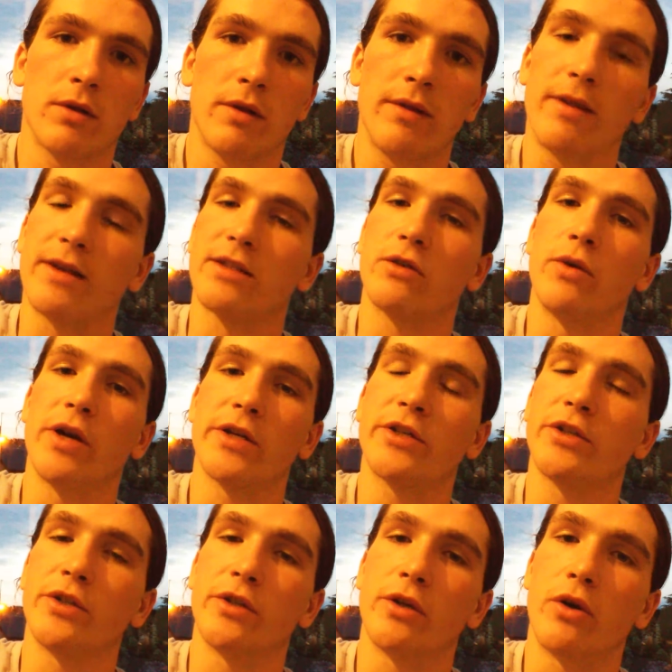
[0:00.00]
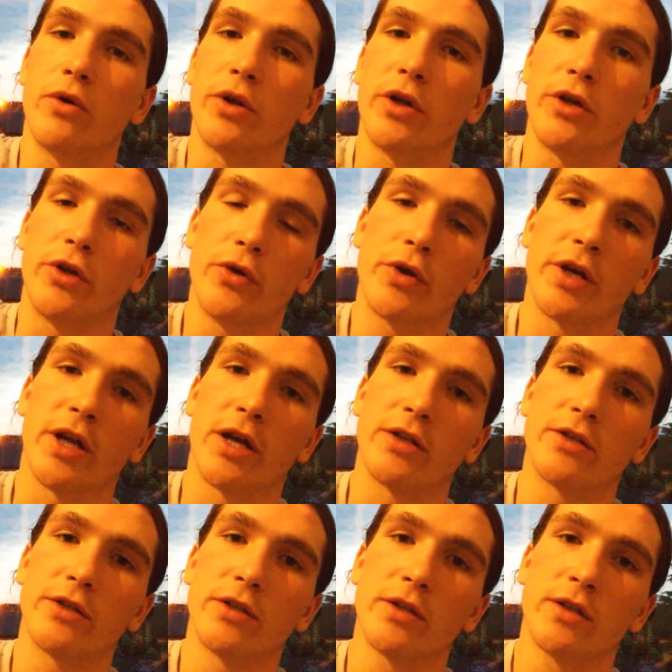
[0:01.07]
That's a question only you can
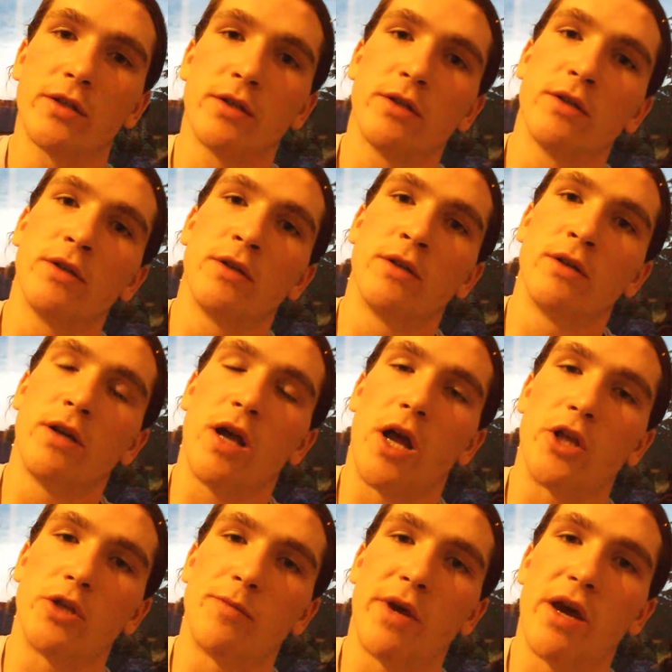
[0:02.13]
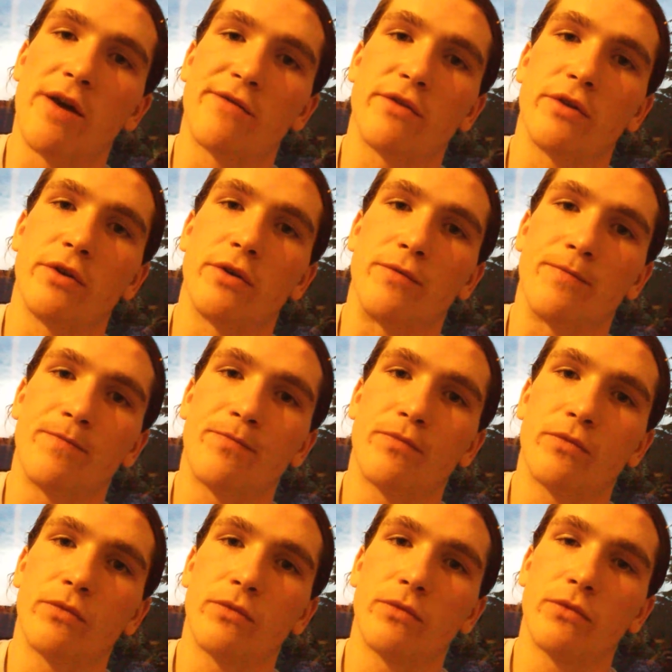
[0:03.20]
answer, and you may have to
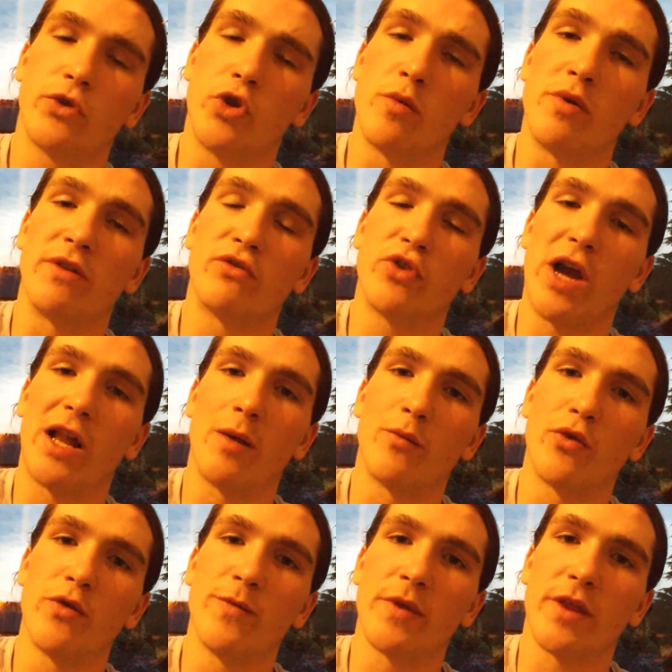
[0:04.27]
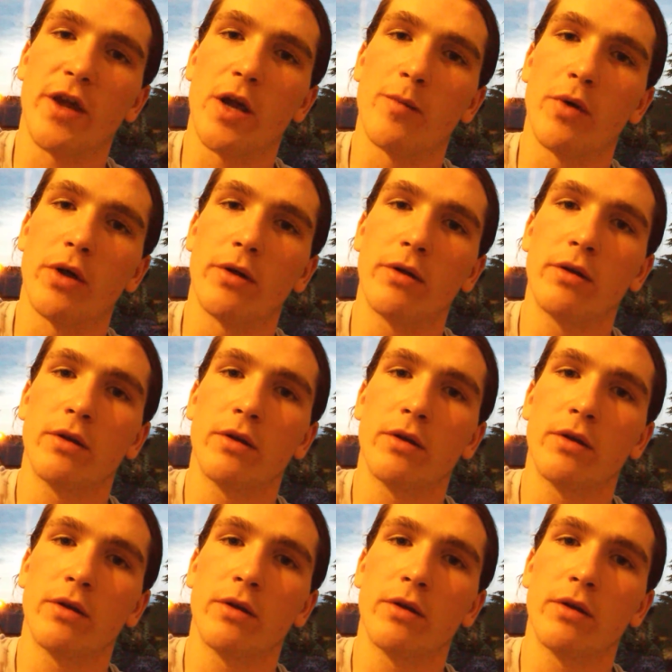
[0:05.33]
do a bit of trial improvement there, but